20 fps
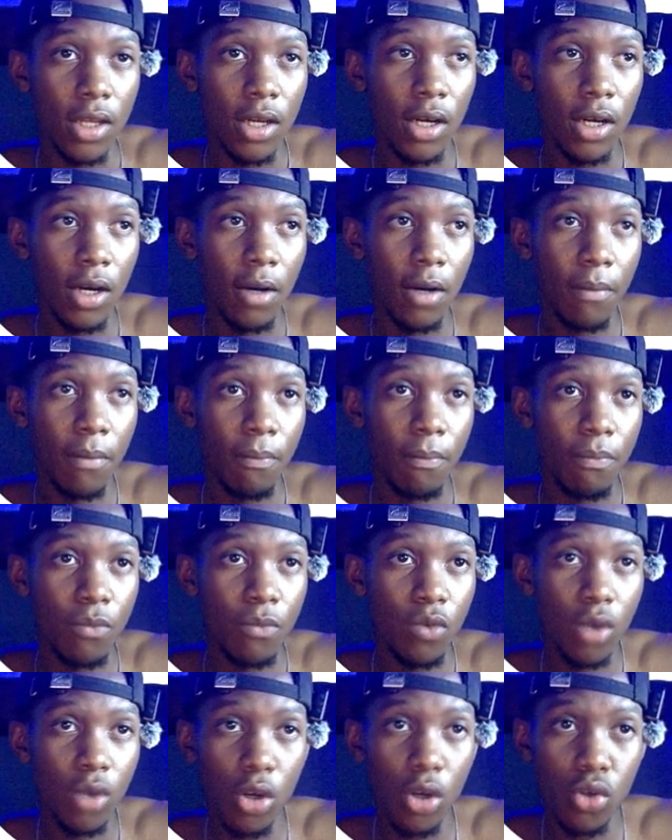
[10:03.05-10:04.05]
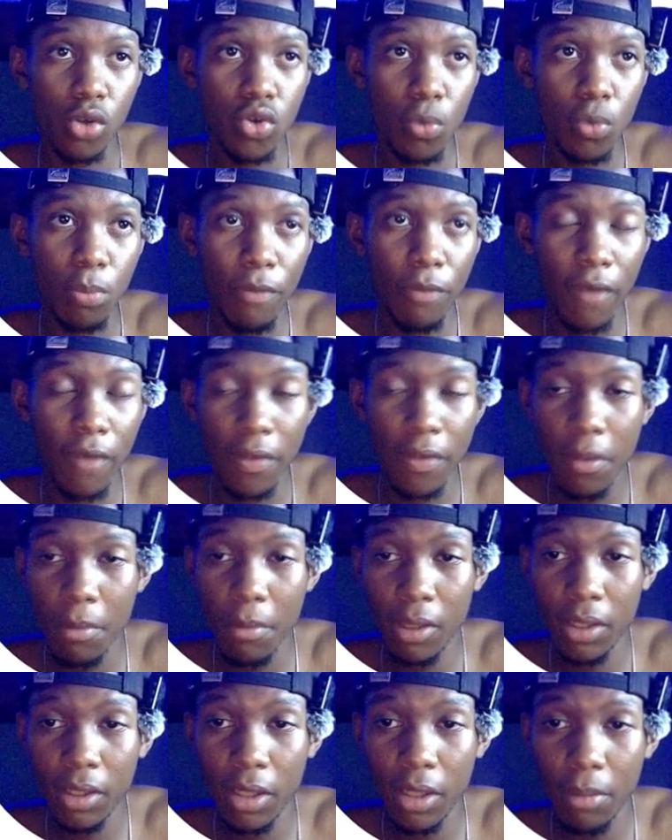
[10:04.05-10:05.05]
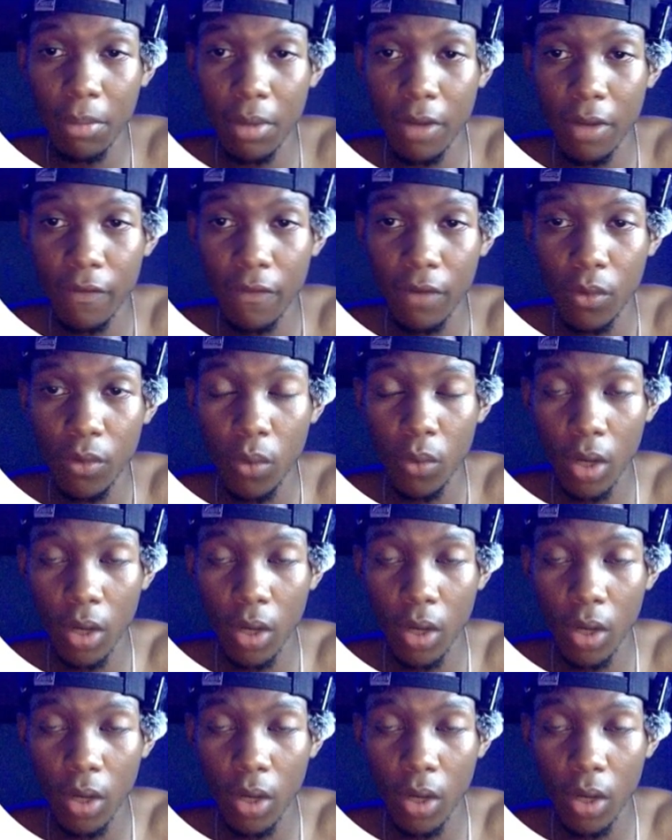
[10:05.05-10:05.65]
You can also provide them a clear benefit,